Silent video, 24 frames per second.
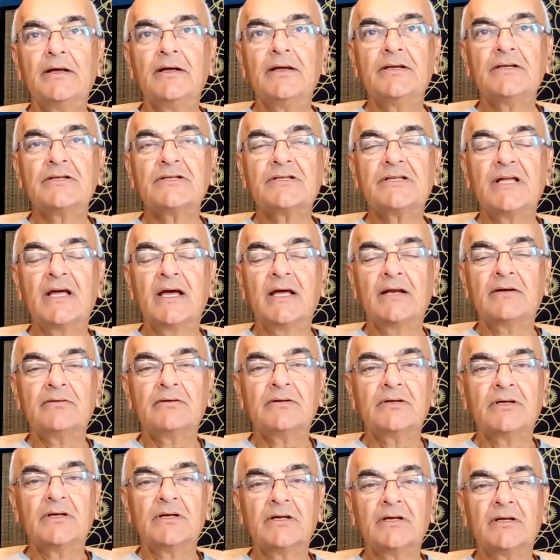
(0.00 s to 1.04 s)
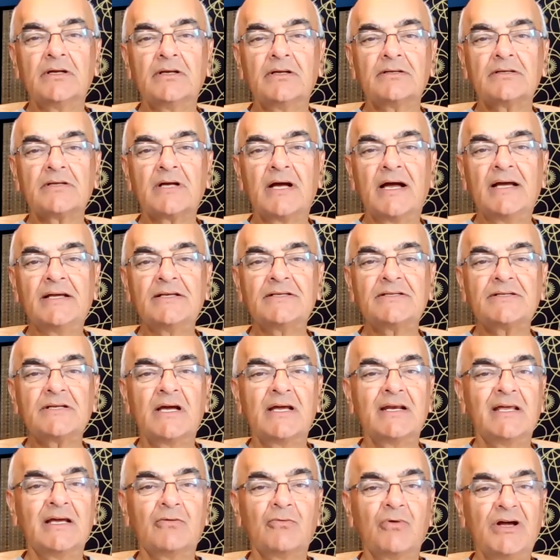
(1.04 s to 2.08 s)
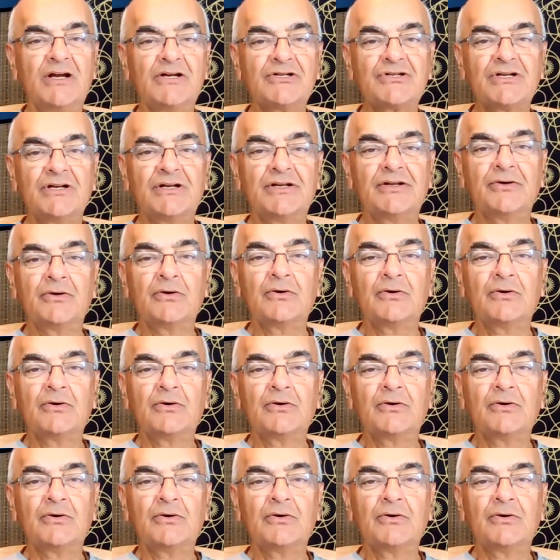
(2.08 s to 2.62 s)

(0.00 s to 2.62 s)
Is that Einstein equation?